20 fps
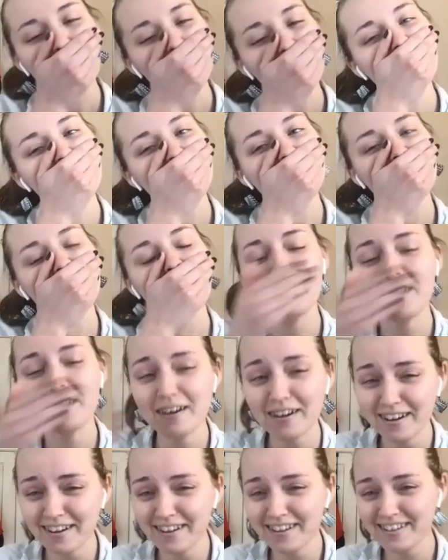Yeah, it came
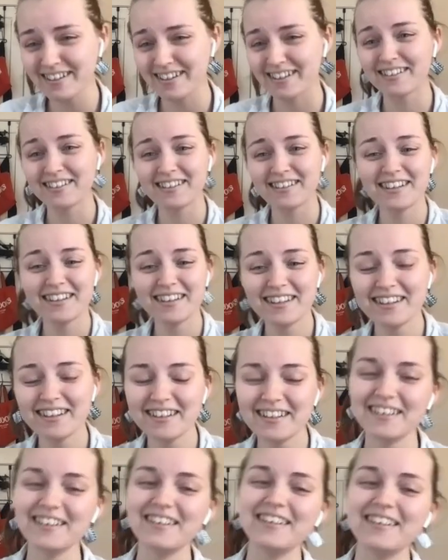out in March. So
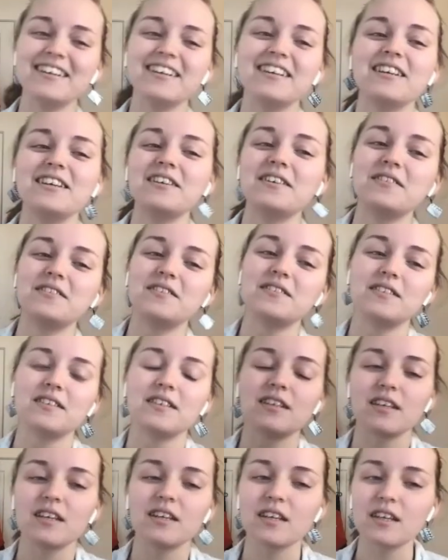that's